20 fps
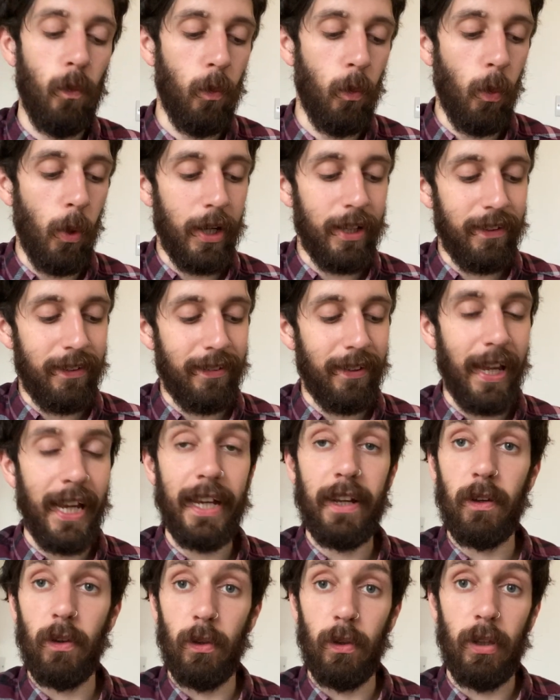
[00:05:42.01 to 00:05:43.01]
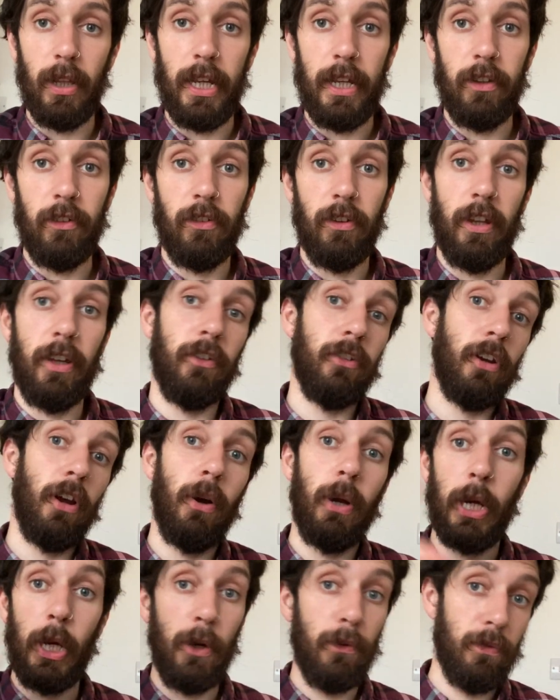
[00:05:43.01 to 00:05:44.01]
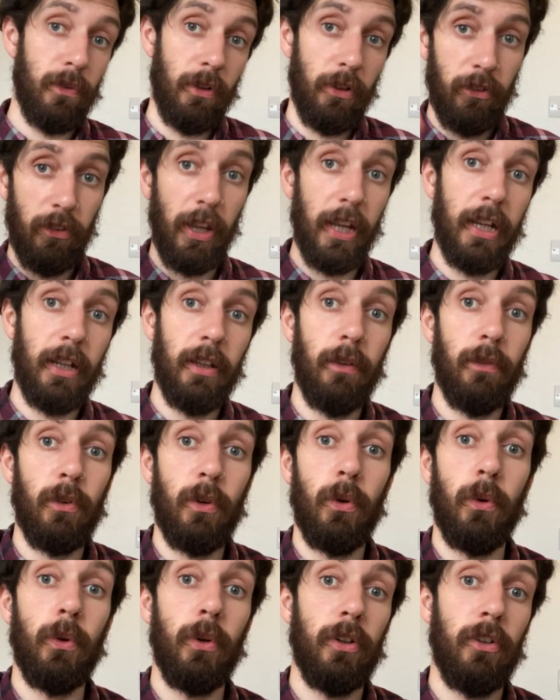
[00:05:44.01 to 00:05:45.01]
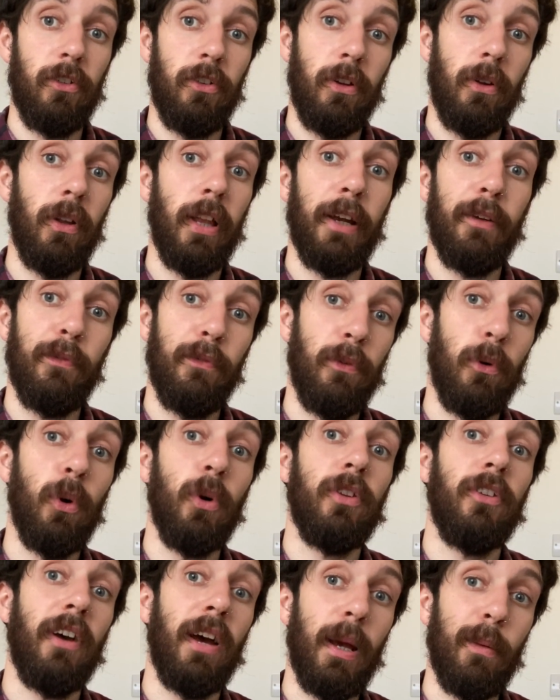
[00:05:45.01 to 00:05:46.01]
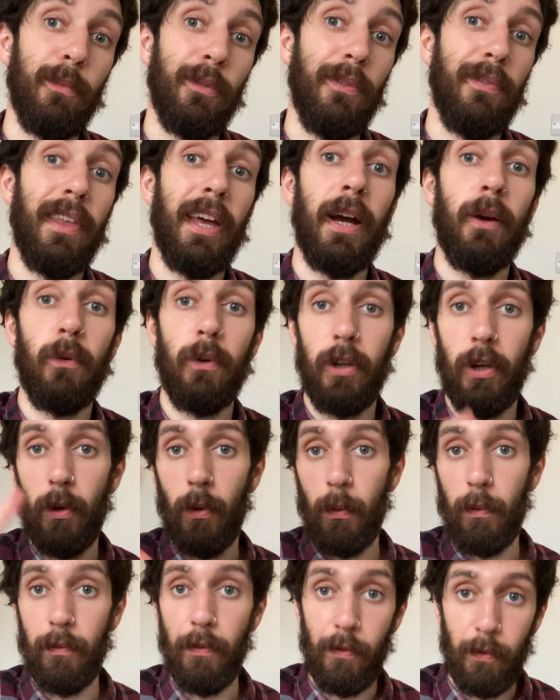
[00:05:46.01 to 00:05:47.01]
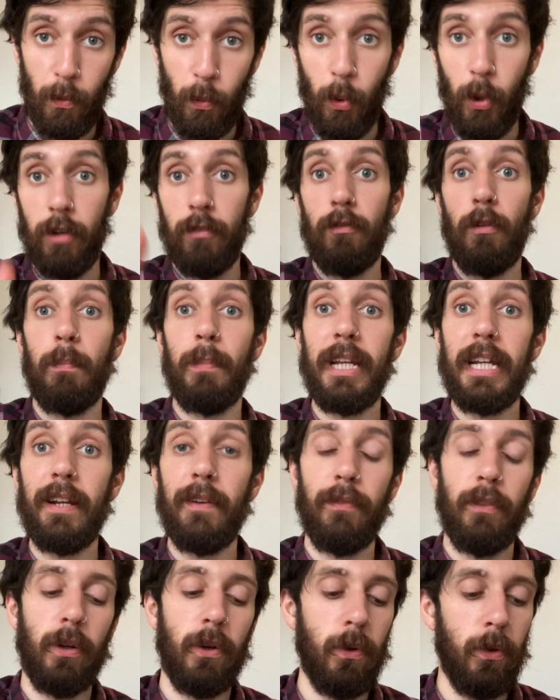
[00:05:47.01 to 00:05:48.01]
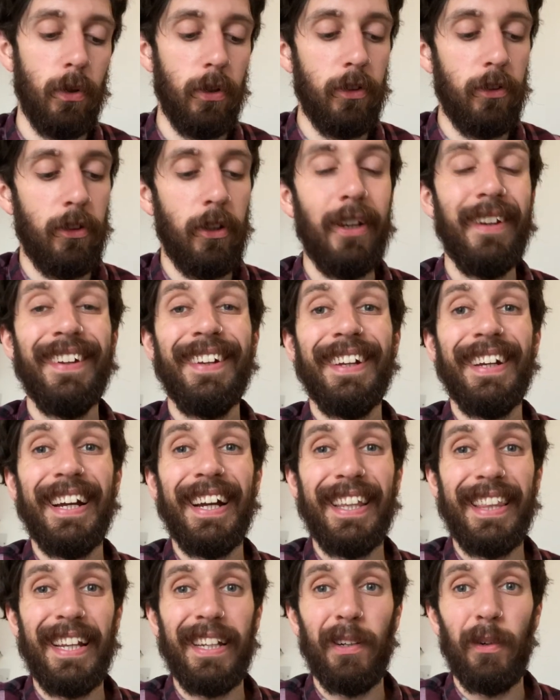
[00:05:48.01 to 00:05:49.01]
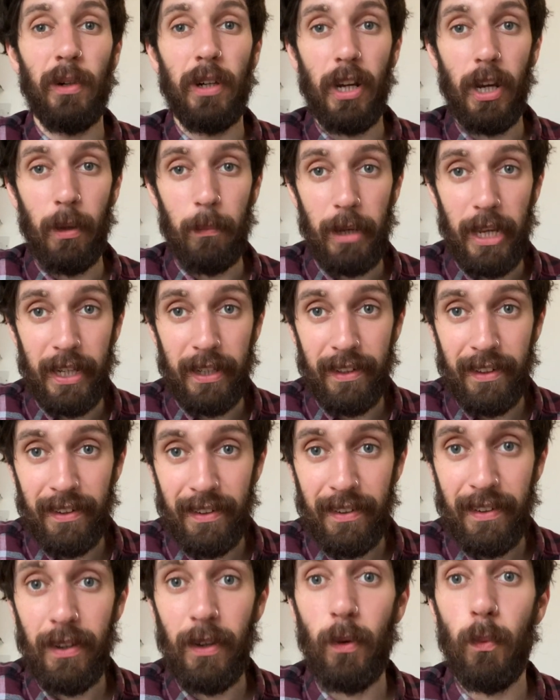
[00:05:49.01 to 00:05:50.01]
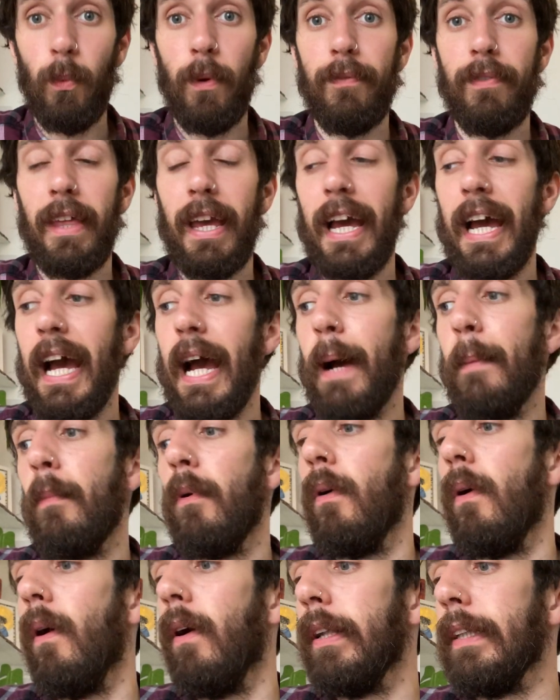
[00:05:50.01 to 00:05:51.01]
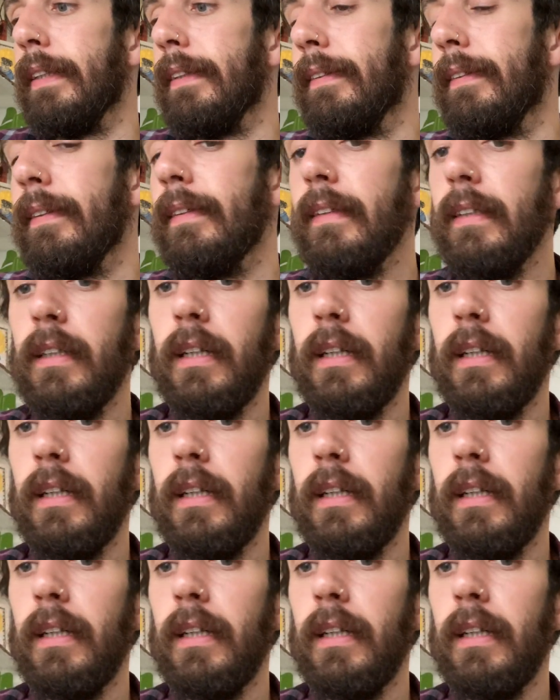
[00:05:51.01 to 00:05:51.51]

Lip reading: one cycle is going over a cycle of chords. So like 4 times of that would go over one repeat the chords, and then you'll come in with the hammer-ons.